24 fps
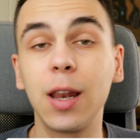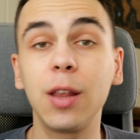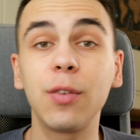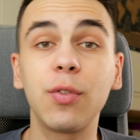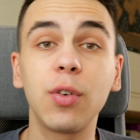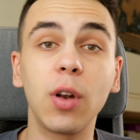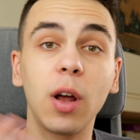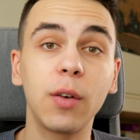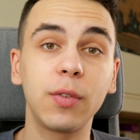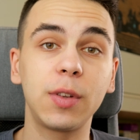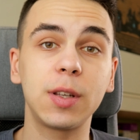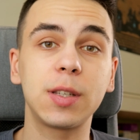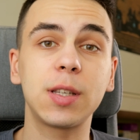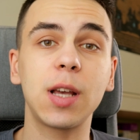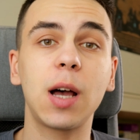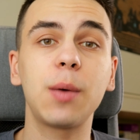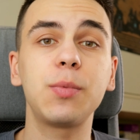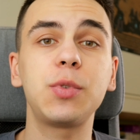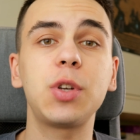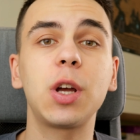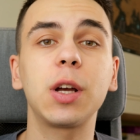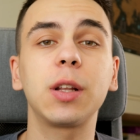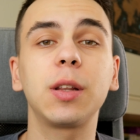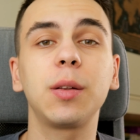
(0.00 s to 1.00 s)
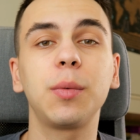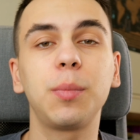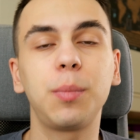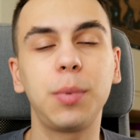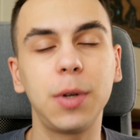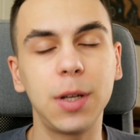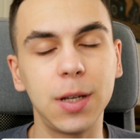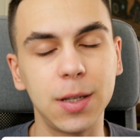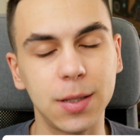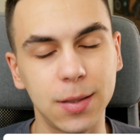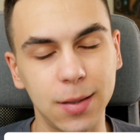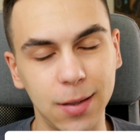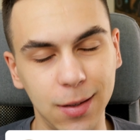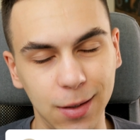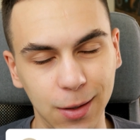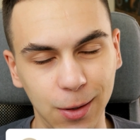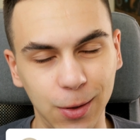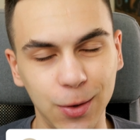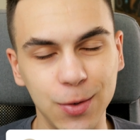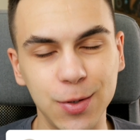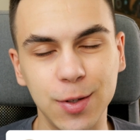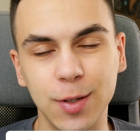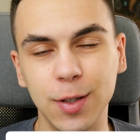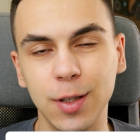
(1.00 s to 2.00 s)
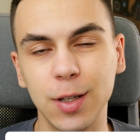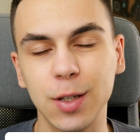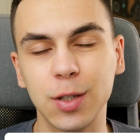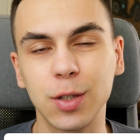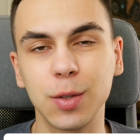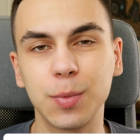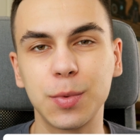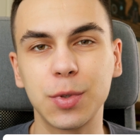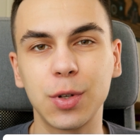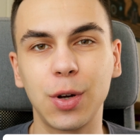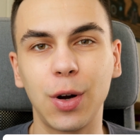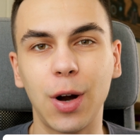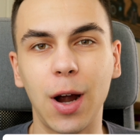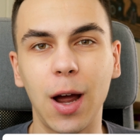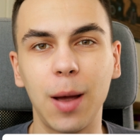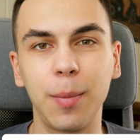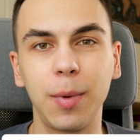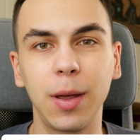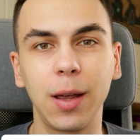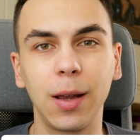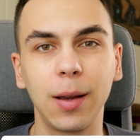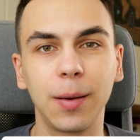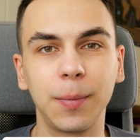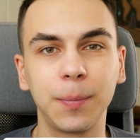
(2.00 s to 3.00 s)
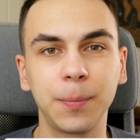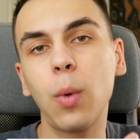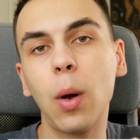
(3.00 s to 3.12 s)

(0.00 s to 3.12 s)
And if you love the subject, please consider subscribing.